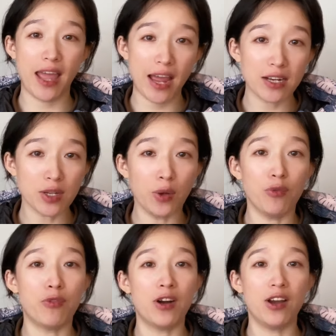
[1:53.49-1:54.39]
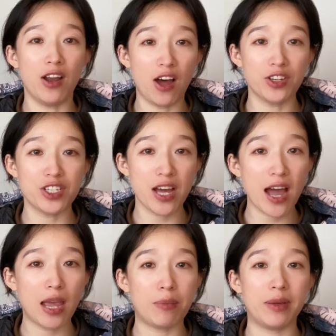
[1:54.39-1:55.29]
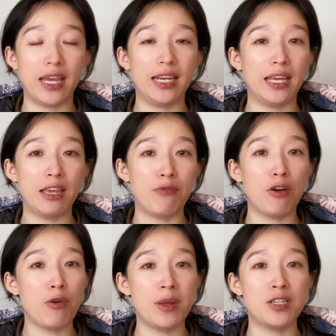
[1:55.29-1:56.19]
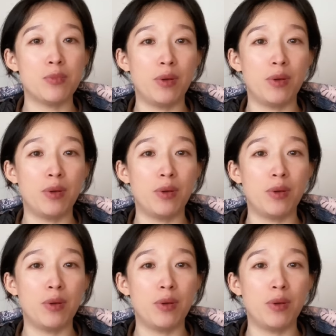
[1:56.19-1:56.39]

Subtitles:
idle for a long time in an environment